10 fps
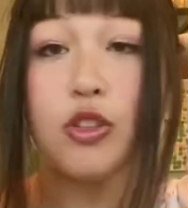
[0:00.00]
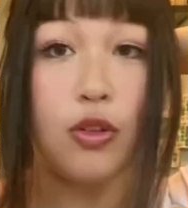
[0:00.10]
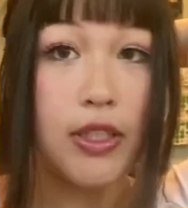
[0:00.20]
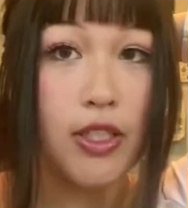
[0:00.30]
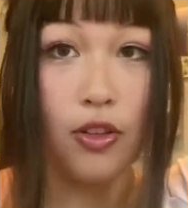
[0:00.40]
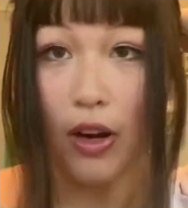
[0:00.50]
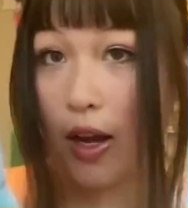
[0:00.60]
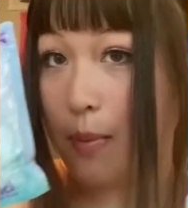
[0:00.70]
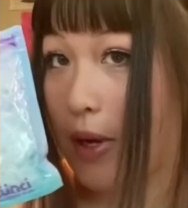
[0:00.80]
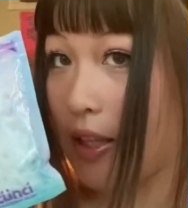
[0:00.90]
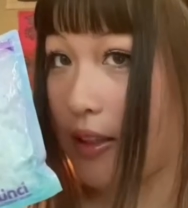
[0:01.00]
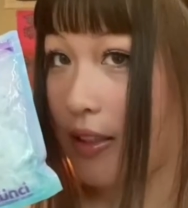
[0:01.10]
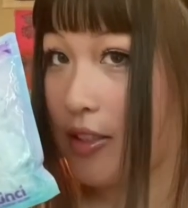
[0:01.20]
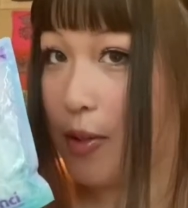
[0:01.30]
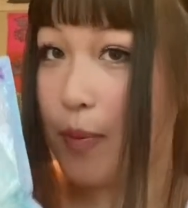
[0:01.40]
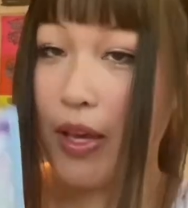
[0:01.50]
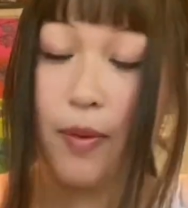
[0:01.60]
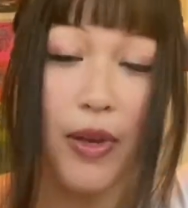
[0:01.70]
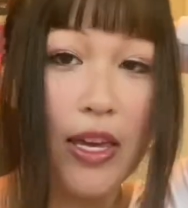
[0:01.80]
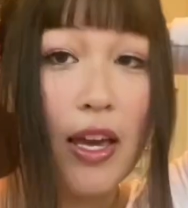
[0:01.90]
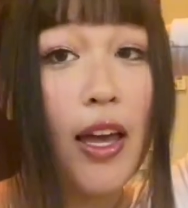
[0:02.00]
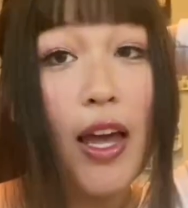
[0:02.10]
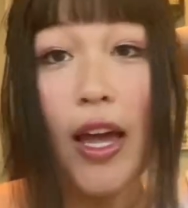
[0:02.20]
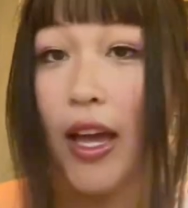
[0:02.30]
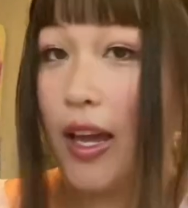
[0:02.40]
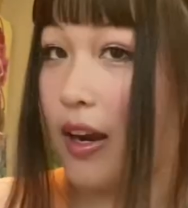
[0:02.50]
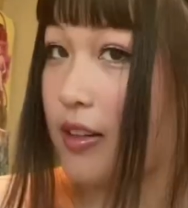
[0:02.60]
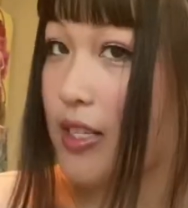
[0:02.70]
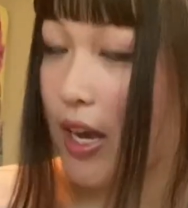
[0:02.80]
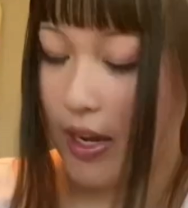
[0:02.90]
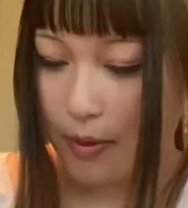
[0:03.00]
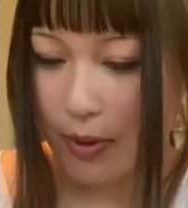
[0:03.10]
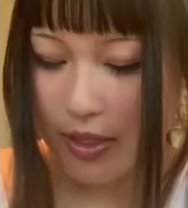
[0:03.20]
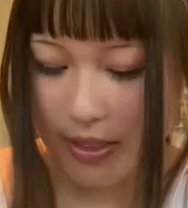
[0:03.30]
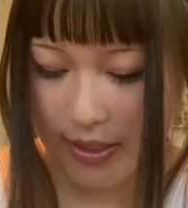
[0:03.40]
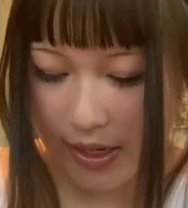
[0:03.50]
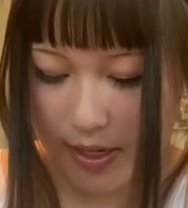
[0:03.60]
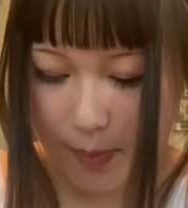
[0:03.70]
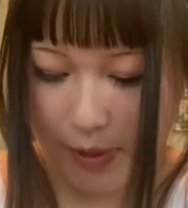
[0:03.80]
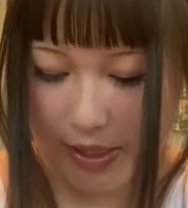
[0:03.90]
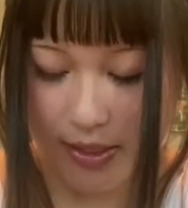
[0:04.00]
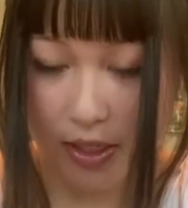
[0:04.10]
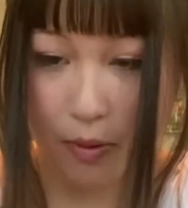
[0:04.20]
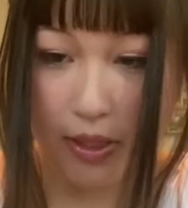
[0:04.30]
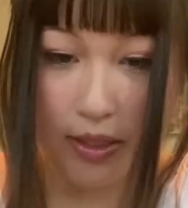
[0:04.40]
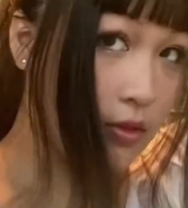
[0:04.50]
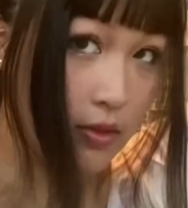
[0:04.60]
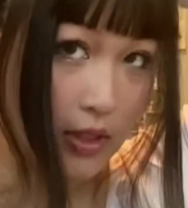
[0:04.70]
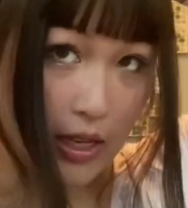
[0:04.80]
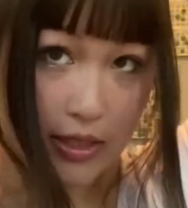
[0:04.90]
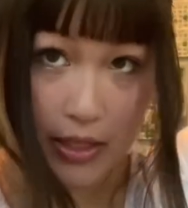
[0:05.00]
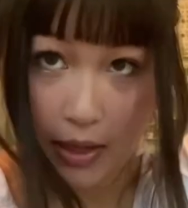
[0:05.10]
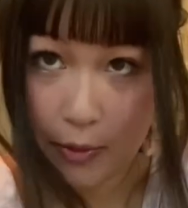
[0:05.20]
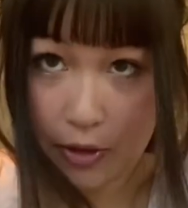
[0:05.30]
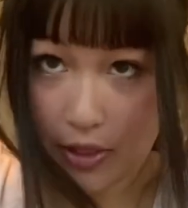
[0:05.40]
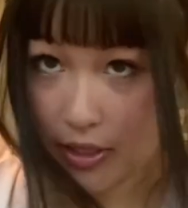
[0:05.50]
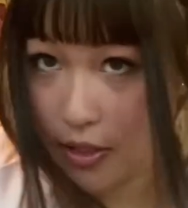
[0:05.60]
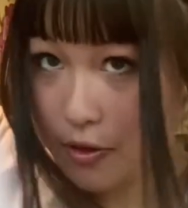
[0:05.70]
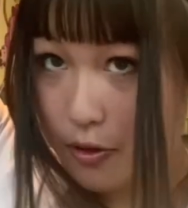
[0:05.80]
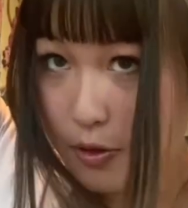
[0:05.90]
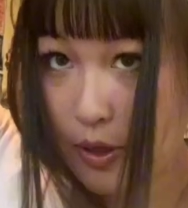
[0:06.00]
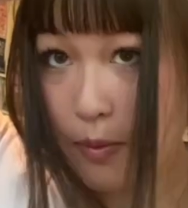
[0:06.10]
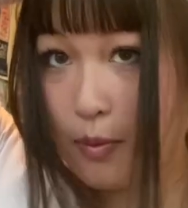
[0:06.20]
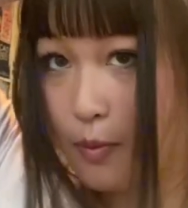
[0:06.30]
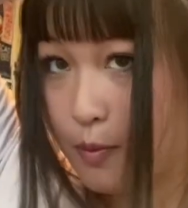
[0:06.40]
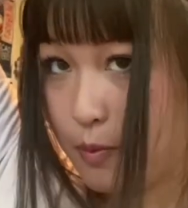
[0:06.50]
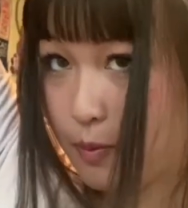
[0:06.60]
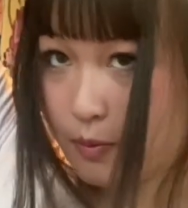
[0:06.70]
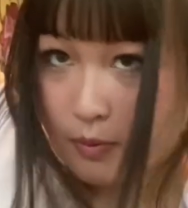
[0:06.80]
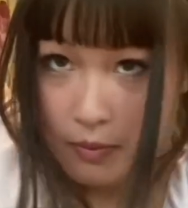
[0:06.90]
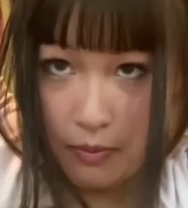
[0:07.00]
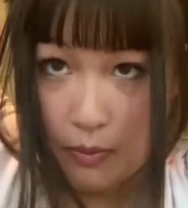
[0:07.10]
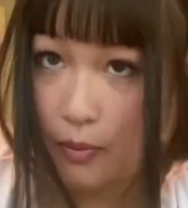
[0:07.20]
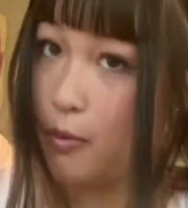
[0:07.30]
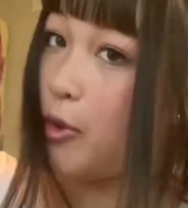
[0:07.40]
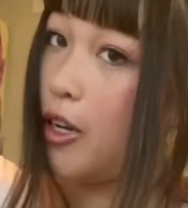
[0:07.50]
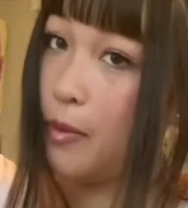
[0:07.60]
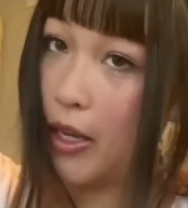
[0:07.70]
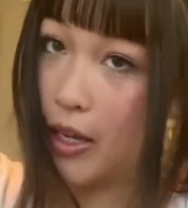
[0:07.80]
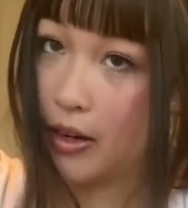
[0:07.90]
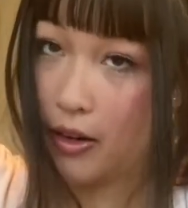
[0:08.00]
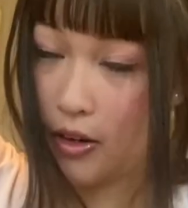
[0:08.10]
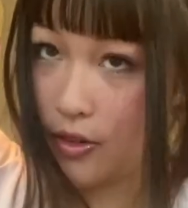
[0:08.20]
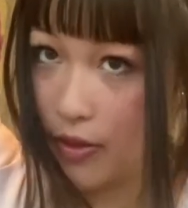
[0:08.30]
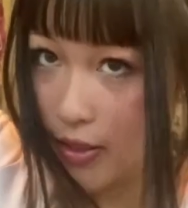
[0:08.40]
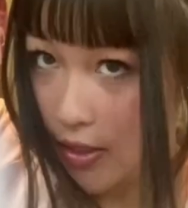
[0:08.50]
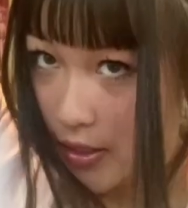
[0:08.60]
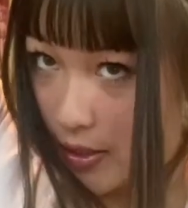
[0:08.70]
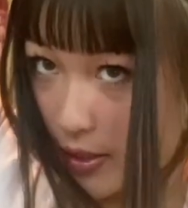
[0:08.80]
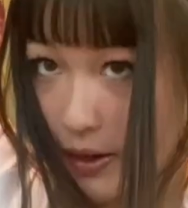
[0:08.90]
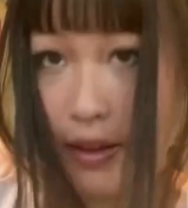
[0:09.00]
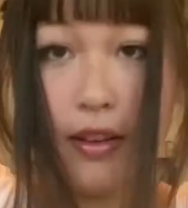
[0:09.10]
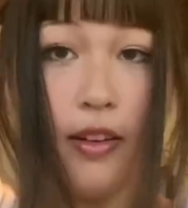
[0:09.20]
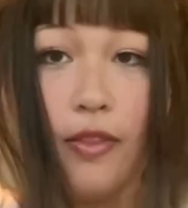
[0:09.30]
going to grab a little baby hair tie, one of these tiny plastic ones, and I'm going to bring my hair over to the side